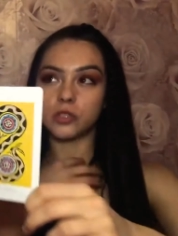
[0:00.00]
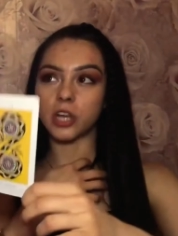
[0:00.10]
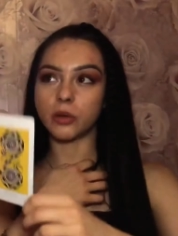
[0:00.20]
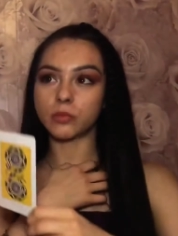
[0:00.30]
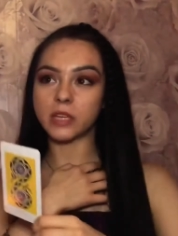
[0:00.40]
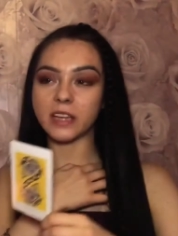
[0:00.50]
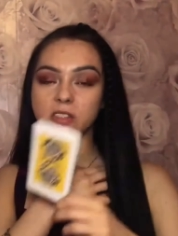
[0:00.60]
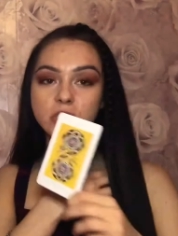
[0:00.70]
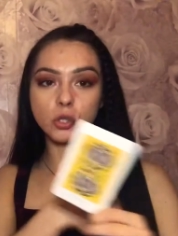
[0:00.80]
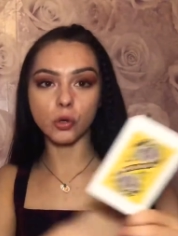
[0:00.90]
Don't get
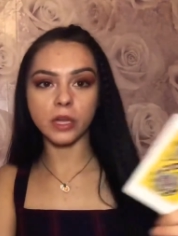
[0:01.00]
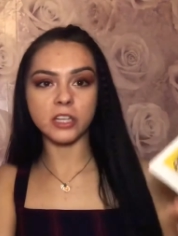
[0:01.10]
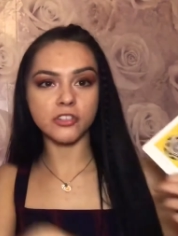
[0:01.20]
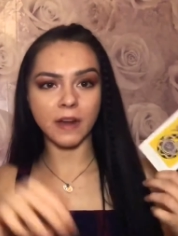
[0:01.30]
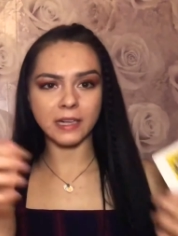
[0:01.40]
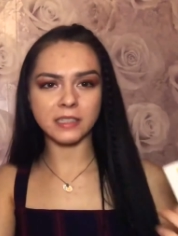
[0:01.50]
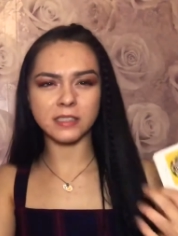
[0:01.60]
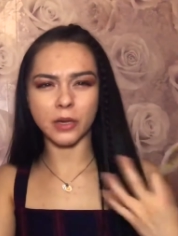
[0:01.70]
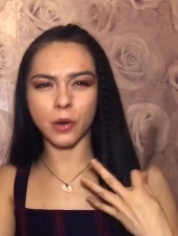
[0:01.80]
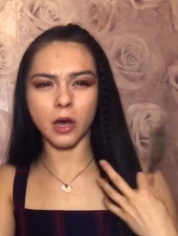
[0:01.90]
stuck in trying
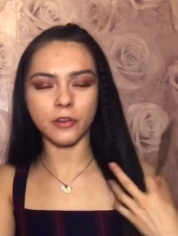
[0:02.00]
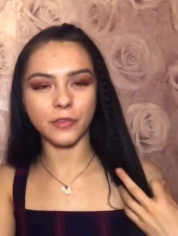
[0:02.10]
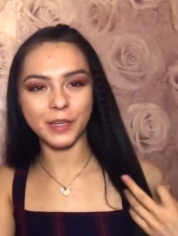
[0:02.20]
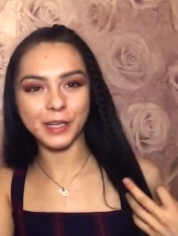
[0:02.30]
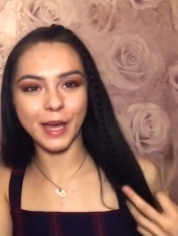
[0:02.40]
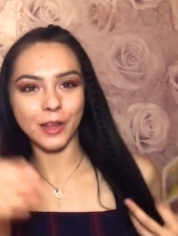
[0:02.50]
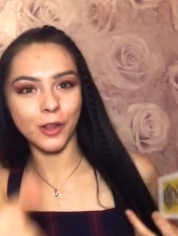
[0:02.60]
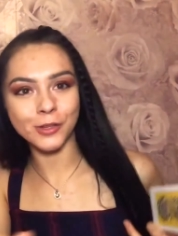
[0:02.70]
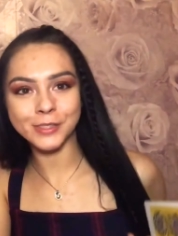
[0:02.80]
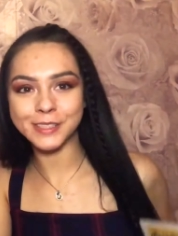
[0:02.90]
so hard that you get
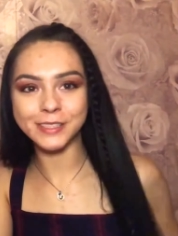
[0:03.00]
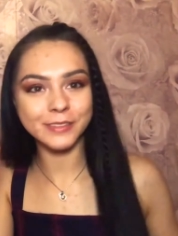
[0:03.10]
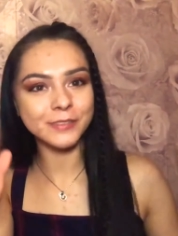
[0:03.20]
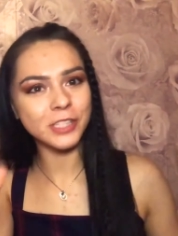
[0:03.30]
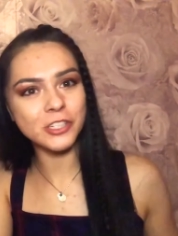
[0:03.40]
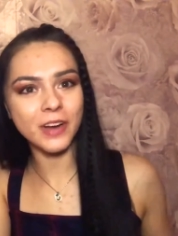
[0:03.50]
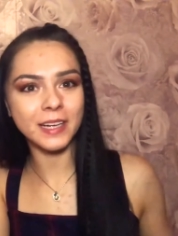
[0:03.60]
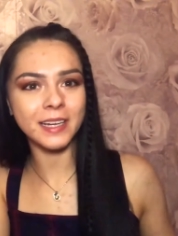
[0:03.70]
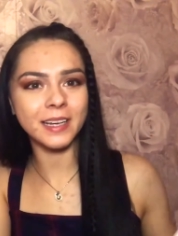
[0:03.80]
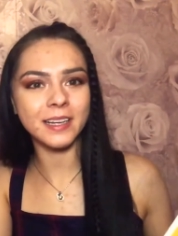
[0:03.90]
lost in the
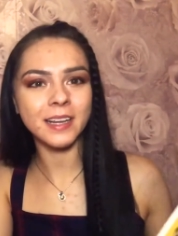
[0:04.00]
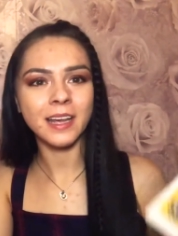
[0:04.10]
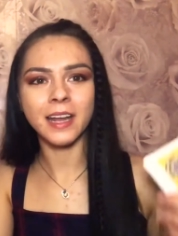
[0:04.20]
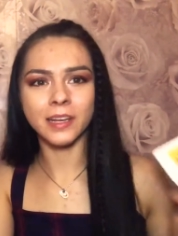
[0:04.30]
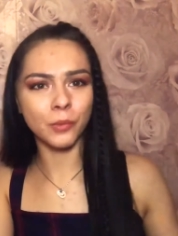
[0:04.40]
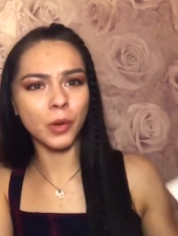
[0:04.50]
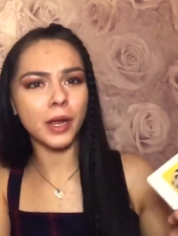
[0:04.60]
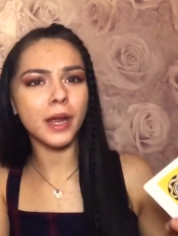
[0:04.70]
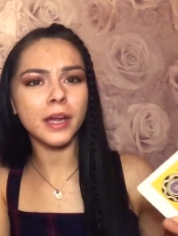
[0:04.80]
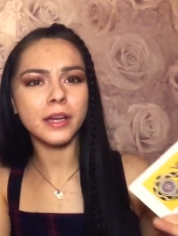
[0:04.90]
trying and the
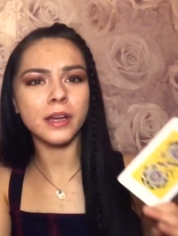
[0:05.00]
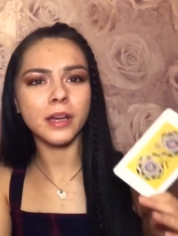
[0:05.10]
work.